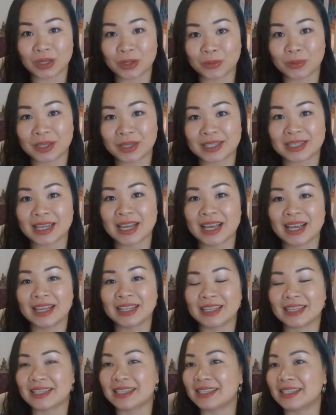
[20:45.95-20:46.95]
It was
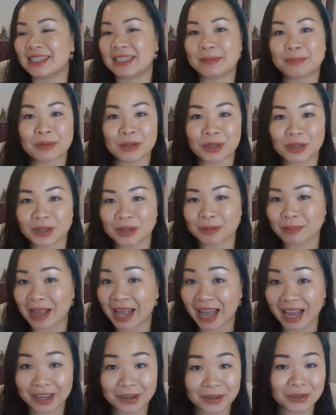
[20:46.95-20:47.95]
this deeper
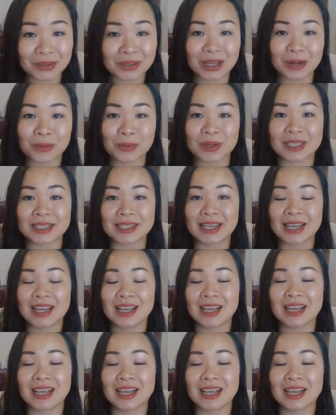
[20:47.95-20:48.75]
pattern that was